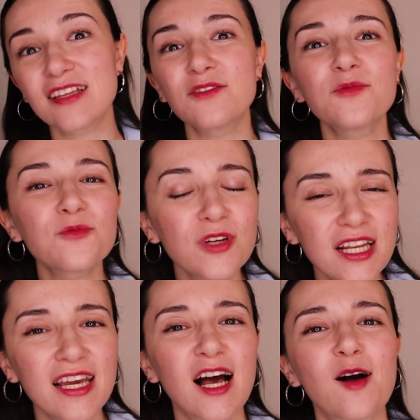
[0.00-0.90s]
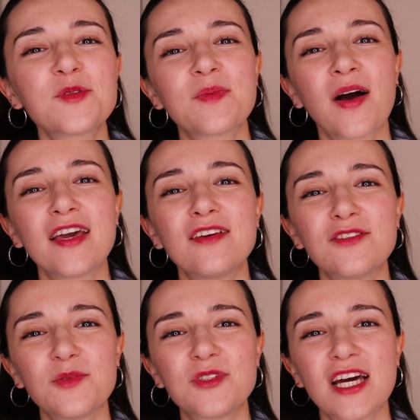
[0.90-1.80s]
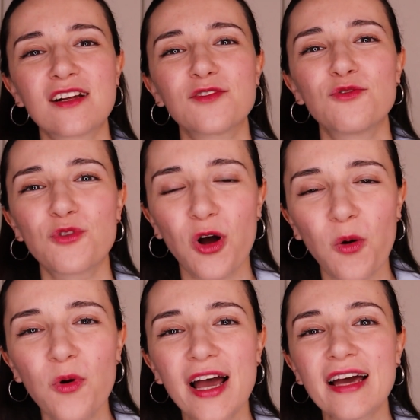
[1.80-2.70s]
It really helps my YouTube channel grow